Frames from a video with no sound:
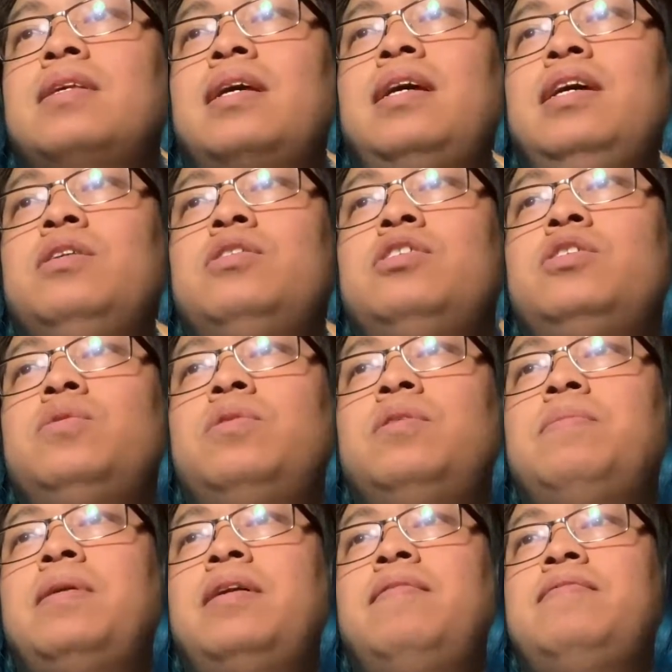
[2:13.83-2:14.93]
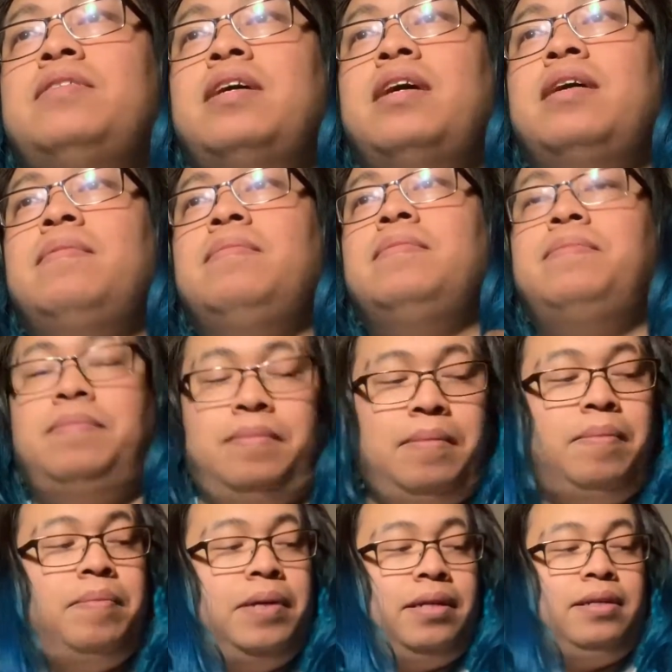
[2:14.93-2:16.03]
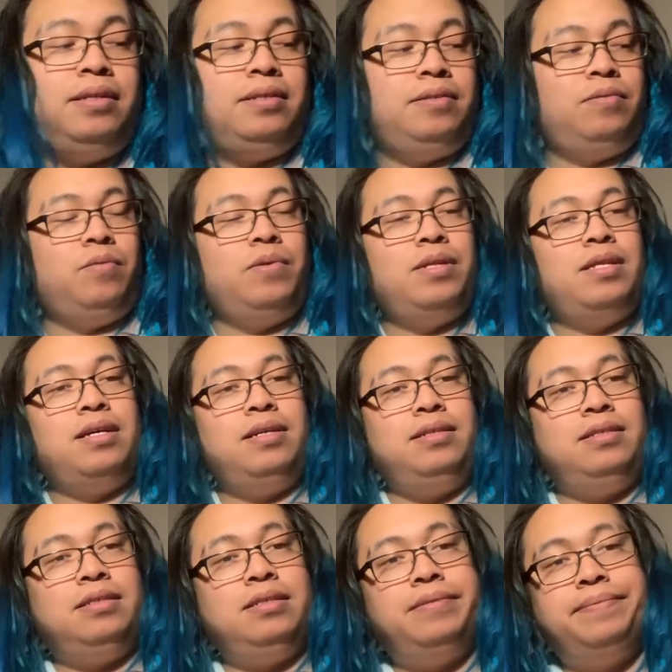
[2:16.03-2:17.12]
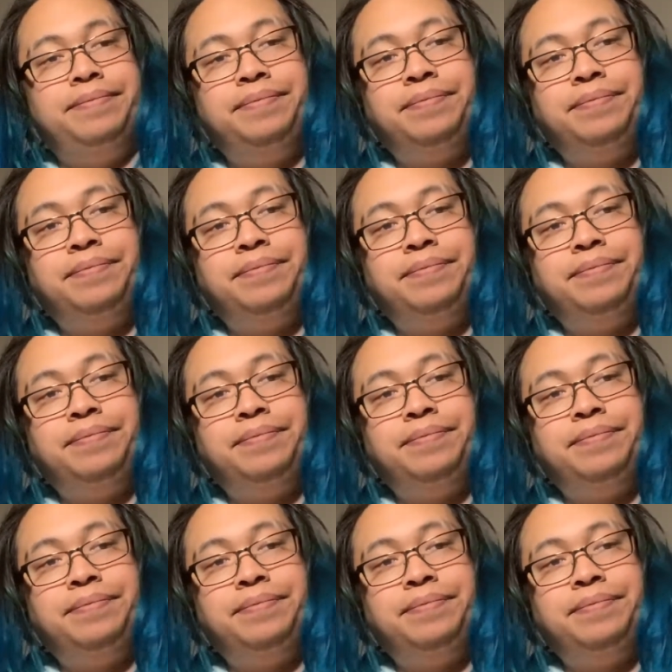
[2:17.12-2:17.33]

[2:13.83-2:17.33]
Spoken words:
In her short amount of time being with us,